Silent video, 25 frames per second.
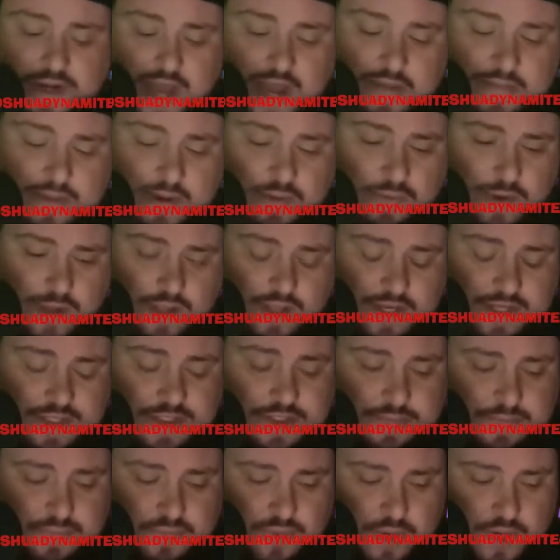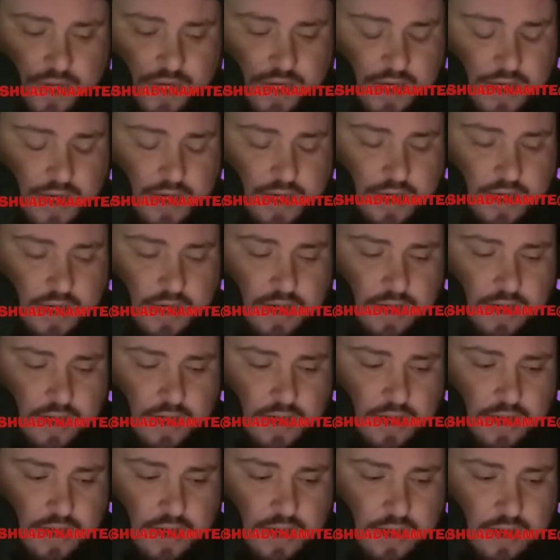got to be willing to put
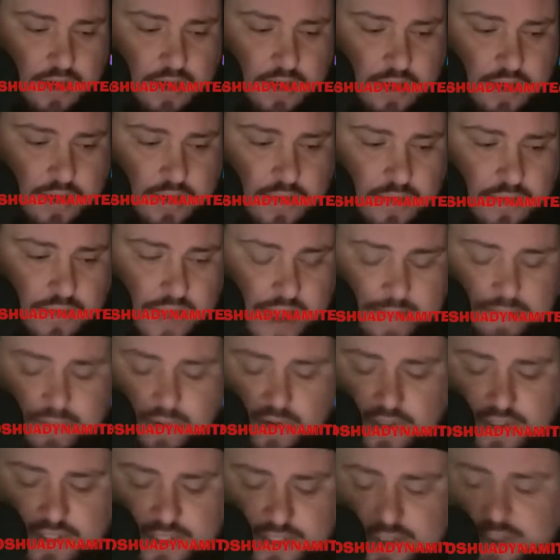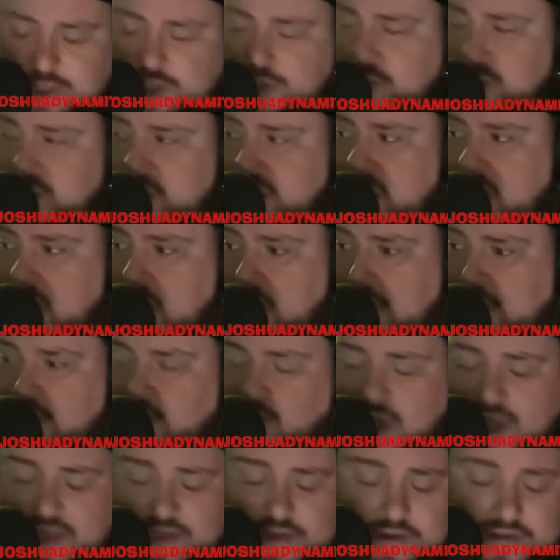that person's shoes on,
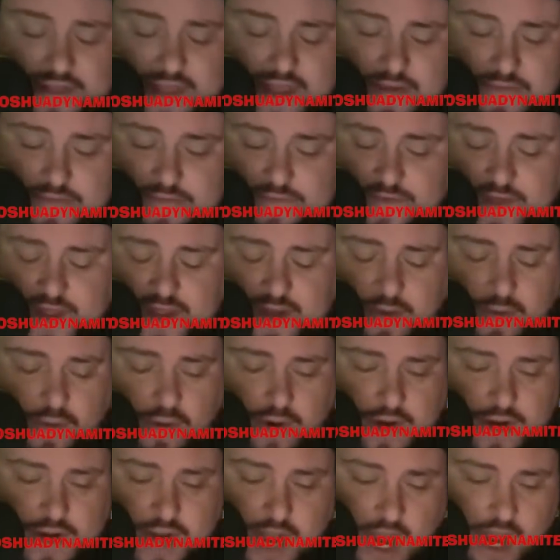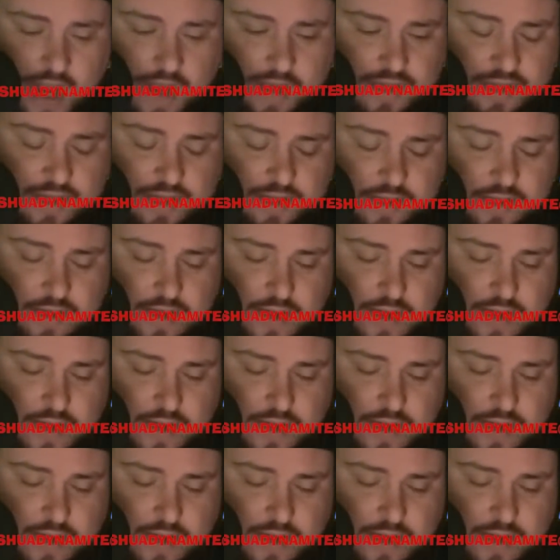whether they fit or not.